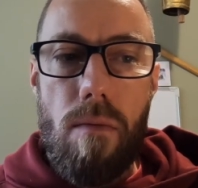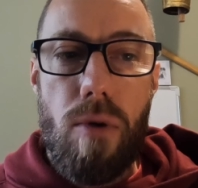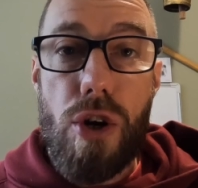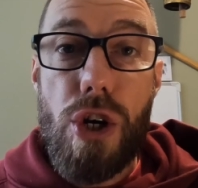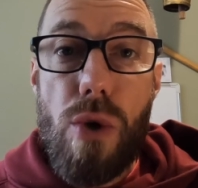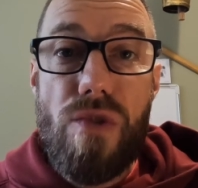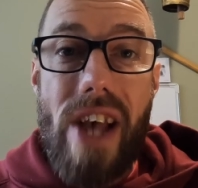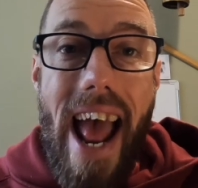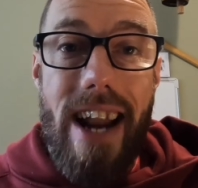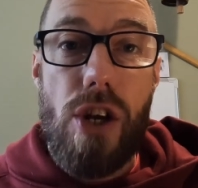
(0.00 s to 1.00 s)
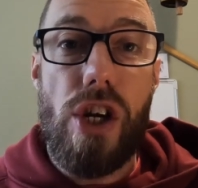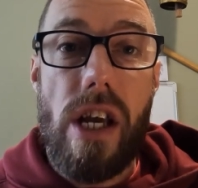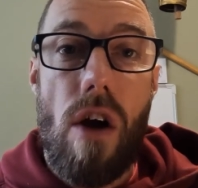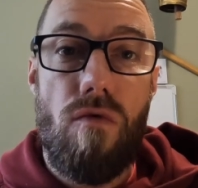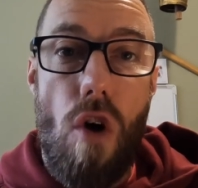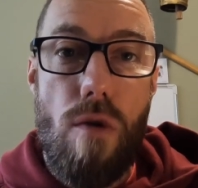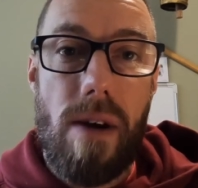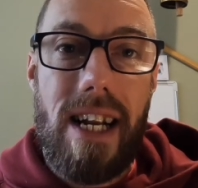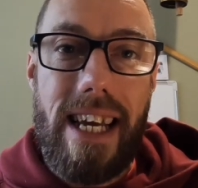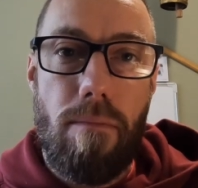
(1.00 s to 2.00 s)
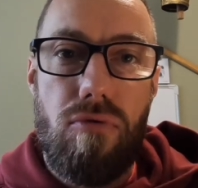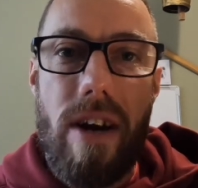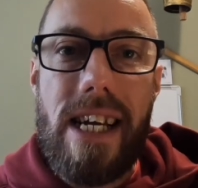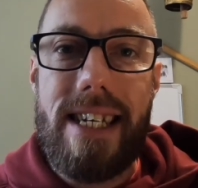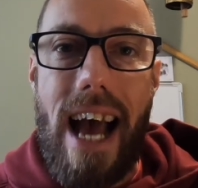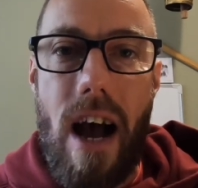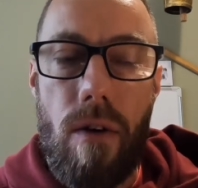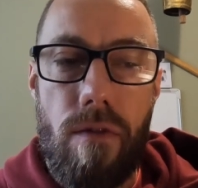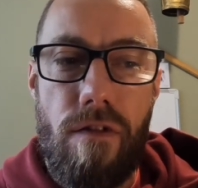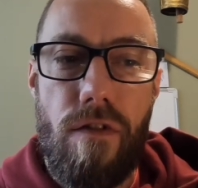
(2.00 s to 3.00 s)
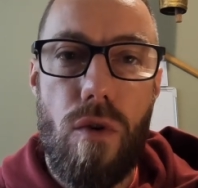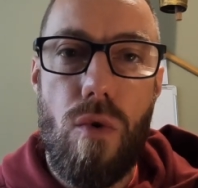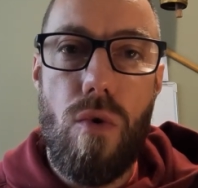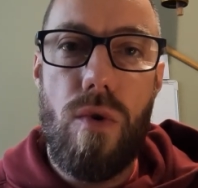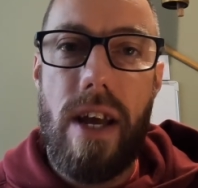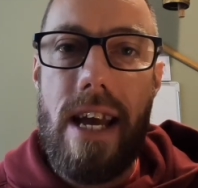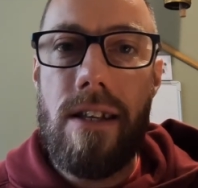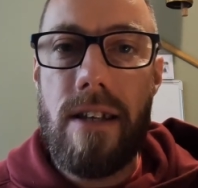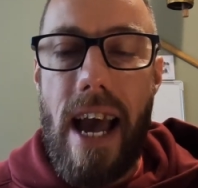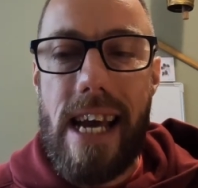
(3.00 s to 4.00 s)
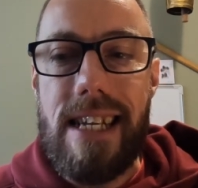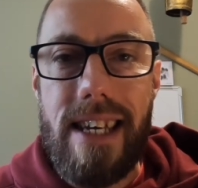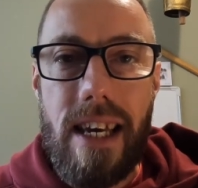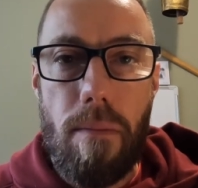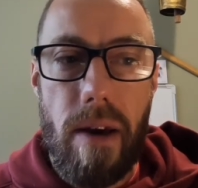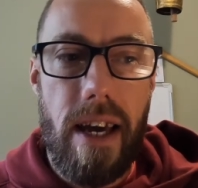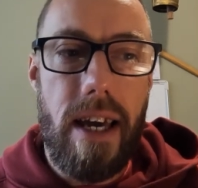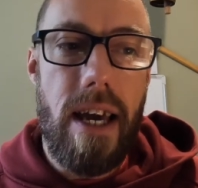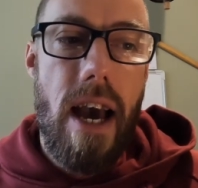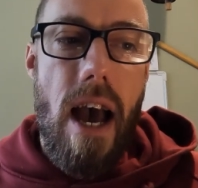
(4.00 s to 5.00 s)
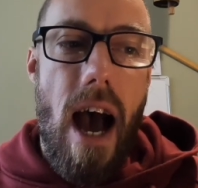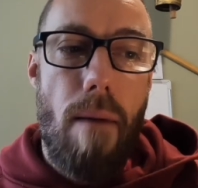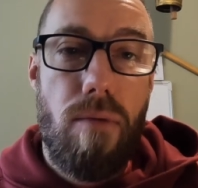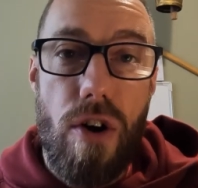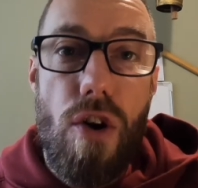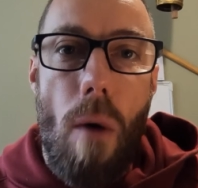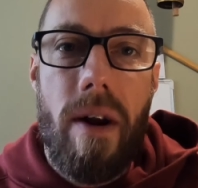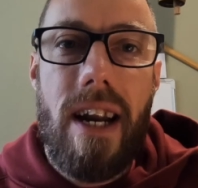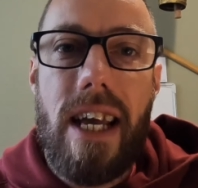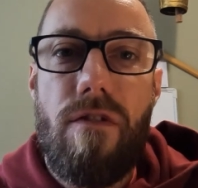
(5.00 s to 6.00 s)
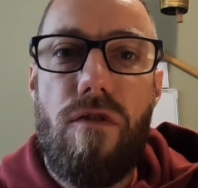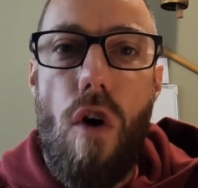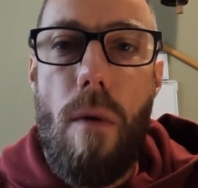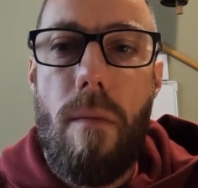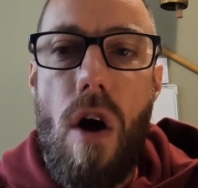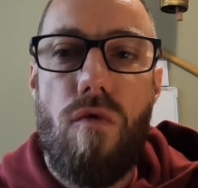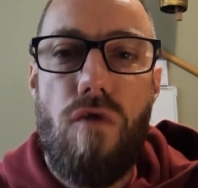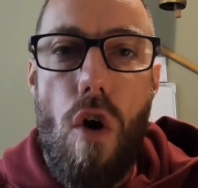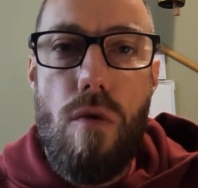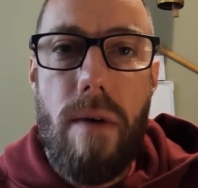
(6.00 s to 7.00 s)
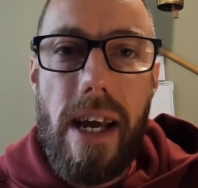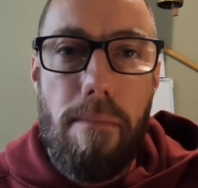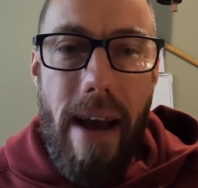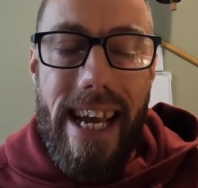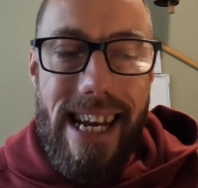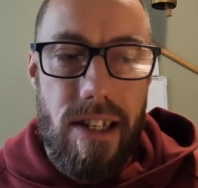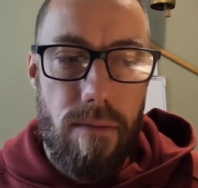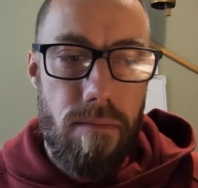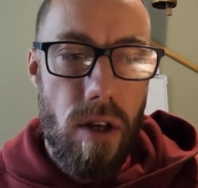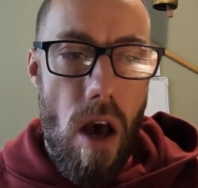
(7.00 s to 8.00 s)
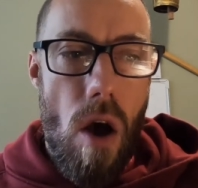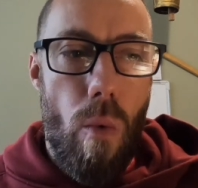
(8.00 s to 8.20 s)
produce energy aerobically, break down food into ATP predominantly from aerobic mechanisms,